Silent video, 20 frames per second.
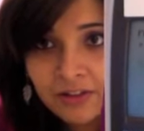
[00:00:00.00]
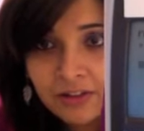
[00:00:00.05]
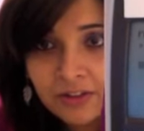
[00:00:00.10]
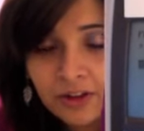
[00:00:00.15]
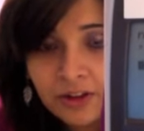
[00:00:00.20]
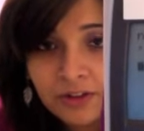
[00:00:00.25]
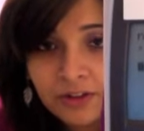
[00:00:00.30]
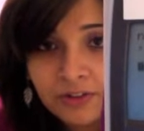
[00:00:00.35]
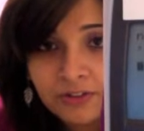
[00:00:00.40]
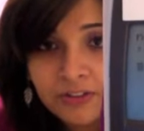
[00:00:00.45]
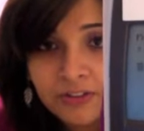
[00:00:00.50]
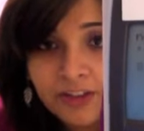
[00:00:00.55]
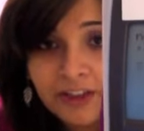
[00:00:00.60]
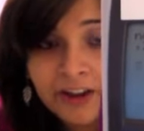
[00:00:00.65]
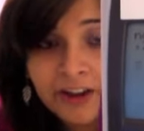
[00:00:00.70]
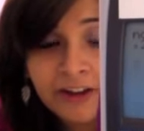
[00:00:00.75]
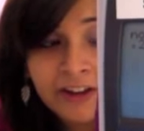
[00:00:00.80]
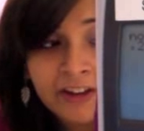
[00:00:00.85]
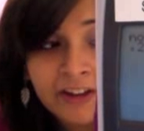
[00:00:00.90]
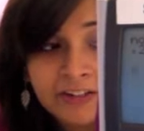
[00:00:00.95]
So the
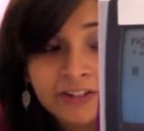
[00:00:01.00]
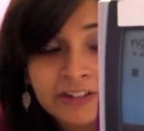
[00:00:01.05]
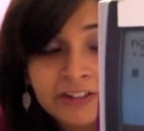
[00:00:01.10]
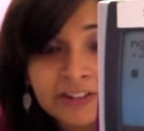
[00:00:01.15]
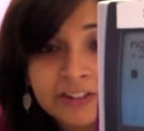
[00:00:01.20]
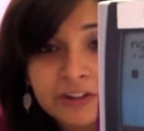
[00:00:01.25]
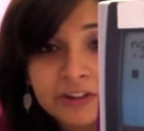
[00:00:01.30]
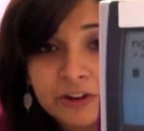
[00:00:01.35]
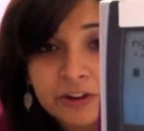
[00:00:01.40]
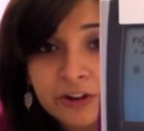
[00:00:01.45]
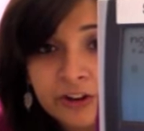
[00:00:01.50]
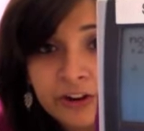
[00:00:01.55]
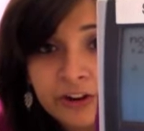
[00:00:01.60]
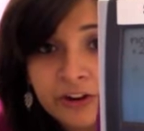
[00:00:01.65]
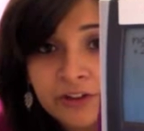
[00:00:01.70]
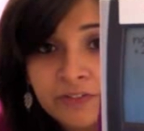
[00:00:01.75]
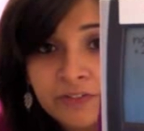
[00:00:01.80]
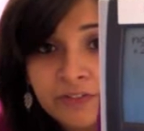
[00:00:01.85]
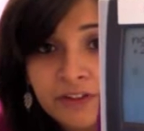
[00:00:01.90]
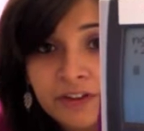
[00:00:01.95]
area underneath the
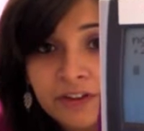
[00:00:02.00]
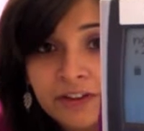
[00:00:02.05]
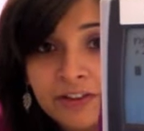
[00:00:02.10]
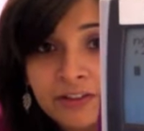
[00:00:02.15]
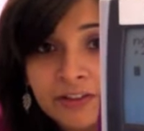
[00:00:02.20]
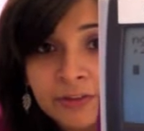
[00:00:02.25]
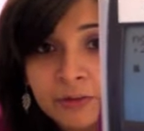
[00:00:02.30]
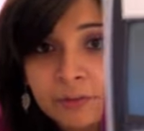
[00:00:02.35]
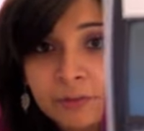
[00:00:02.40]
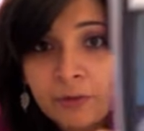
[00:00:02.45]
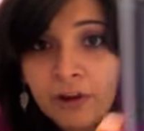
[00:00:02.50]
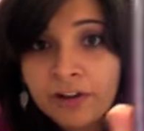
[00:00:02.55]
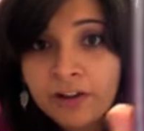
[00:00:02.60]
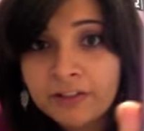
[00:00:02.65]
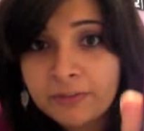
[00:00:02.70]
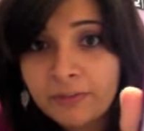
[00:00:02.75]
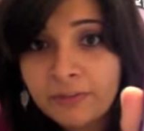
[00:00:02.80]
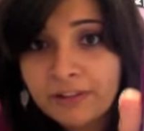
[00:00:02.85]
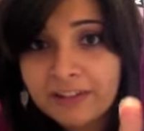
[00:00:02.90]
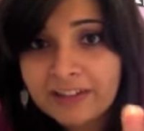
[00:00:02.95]
curve is
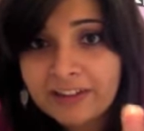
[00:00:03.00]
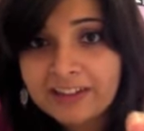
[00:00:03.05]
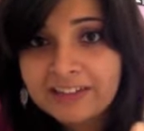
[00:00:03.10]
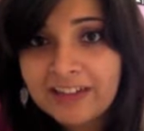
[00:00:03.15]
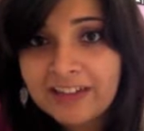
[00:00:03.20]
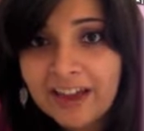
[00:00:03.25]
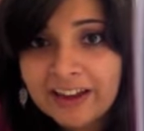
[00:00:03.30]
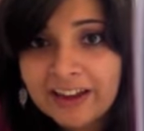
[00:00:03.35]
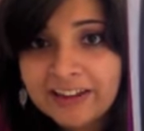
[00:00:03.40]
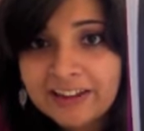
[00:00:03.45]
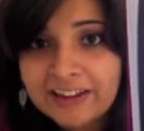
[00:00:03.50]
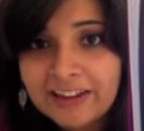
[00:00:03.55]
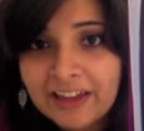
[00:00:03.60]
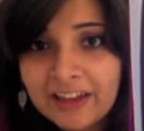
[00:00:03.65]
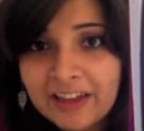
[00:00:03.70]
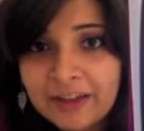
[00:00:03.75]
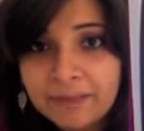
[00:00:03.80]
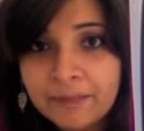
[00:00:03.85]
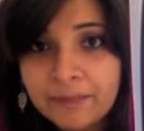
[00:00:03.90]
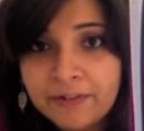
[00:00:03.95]
approximately
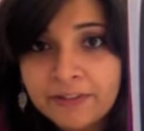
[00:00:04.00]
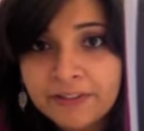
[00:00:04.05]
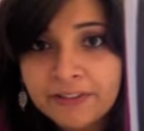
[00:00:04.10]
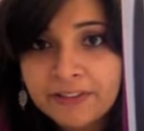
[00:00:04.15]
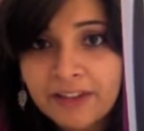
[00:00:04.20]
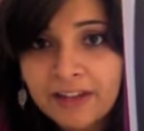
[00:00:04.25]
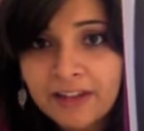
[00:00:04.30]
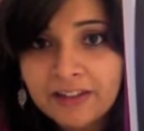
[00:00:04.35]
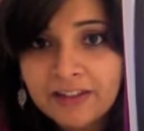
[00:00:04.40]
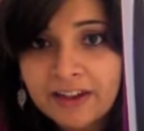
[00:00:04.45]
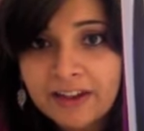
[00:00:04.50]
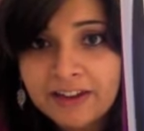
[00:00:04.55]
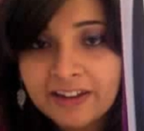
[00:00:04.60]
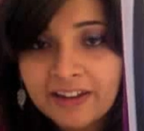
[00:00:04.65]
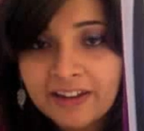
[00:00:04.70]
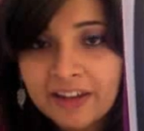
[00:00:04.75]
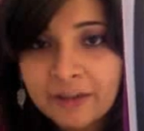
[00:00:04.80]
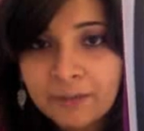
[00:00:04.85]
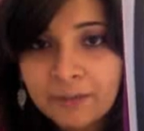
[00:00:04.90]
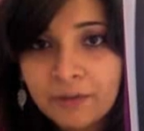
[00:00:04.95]
98%,
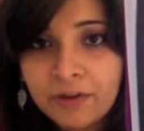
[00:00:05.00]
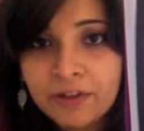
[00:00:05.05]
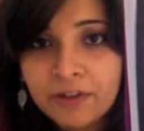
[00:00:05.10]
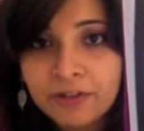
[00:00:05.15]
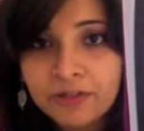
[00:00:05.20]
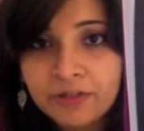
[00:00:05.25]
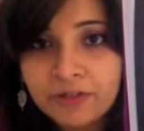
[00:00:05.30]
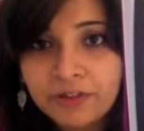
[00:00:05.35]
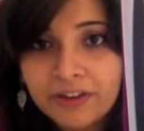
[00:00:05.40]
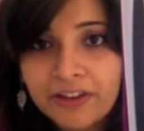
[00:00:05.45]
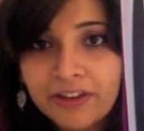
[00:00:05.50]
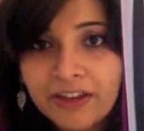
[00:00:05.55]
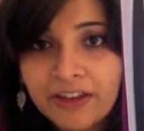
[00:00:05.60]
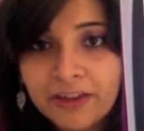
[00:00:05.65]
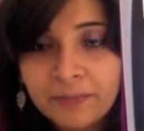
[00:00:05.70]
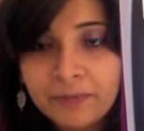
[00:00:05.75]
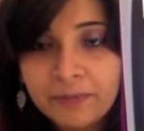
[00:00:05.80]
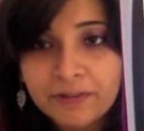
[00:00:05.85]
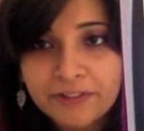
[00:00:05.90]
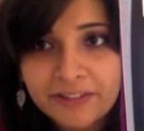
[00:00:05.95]

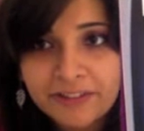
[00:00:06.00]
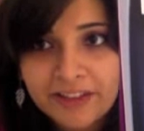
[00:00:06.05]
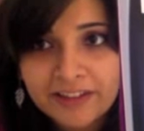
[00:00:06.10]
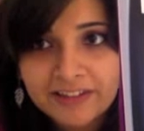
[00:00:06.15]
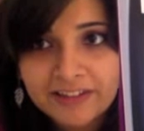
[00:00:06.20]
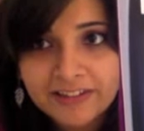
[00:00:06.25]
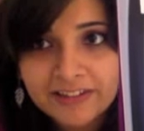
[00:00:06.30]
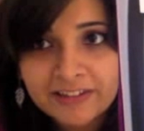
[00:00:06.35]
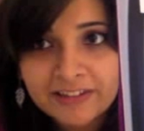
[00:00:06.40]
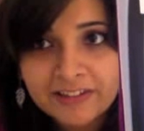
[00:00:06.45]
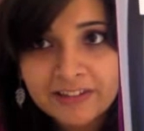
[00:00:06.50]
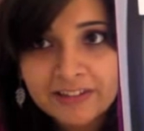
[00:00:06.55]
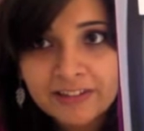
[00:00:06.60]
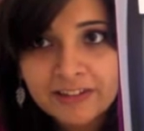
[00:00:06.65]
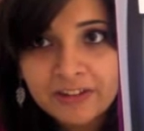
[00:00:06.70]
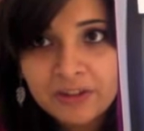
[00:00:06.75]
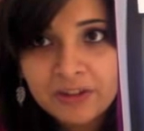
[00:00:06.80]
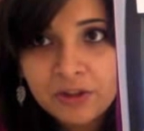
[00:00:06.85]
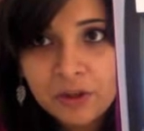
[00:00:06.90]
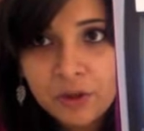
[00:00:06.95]
98.38%.
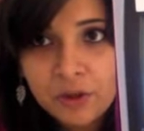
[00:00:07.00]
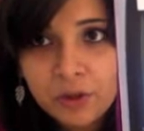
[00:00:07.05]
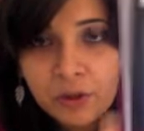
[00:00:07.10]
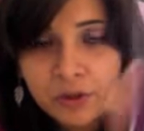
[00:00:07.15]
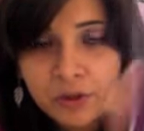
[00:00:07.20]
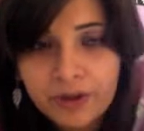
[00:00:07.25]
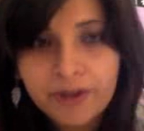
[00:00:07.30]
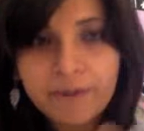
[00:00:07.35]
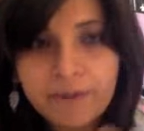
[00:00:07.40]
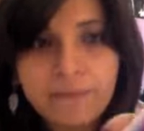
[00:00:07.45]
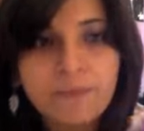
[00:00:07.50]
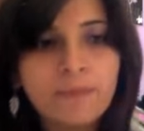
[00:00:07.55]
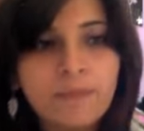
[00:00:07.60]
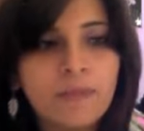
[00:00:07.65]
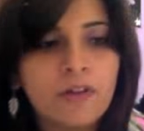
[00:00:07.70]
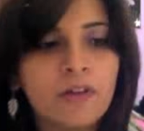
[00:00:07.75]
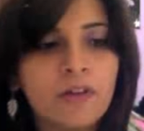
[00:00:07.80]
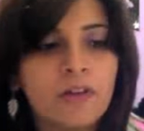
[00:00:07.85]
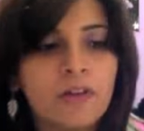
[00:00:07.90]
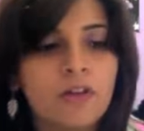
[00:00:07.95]
Okay?
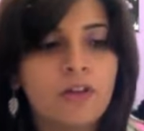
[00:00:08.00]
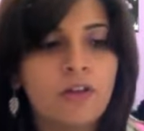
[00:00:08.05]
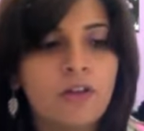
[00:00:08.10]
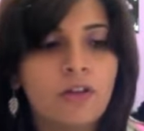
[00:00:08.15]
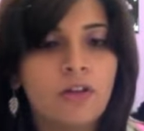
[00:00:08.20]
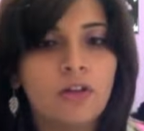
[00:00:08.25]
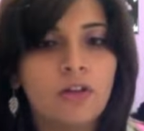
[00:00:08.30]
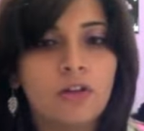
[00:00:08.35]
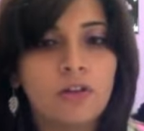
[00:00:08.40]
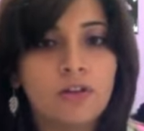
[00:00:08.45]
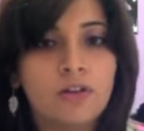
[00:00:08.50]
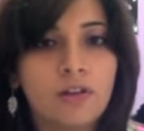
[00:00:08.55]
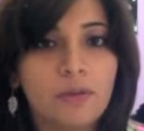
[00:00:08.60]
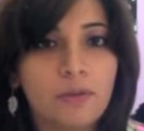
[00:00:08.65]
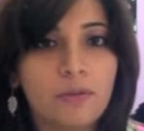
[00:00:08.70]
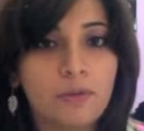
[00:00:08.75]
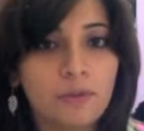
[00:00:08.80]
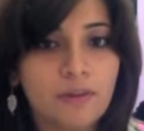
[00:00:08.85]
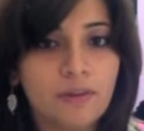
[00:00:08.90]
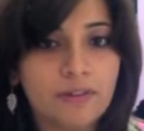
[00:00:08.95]
Give me
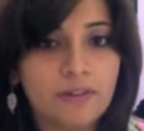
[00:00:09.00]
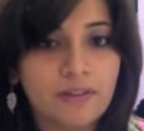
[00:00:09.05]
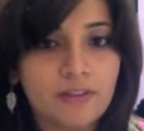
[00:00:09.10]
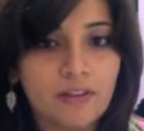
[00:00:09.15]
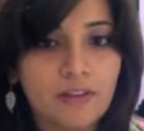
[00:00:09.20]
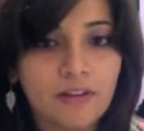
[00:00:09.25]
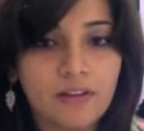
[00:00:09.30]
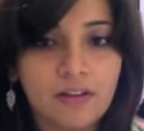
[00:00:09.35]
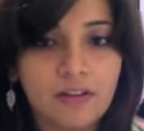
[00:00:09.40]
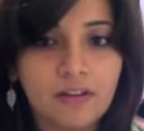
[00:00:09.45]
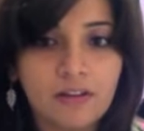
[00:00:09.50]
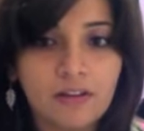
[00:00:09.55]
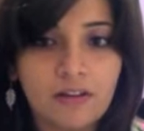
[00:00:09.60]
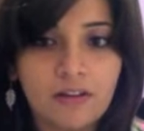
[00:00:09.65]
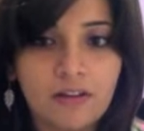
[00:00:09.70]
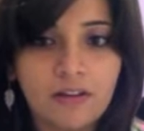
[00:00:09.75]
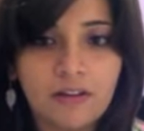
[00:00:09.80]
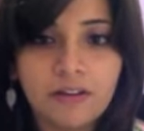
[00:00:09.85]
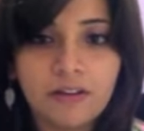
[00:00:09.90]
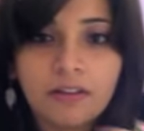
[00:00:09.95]
1 second,
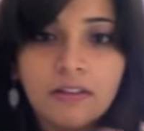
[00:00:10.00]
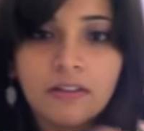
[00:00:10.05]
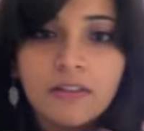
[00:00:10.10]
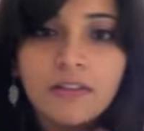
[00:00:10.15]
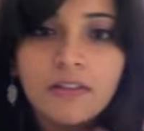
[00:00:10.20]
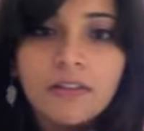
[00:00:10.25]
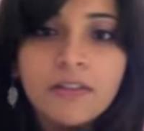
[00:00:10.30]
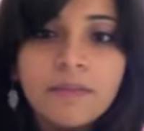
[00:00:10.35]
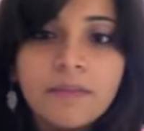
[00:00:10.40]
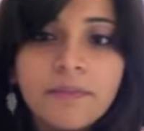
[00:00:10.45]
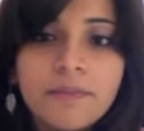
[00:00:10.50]
guys.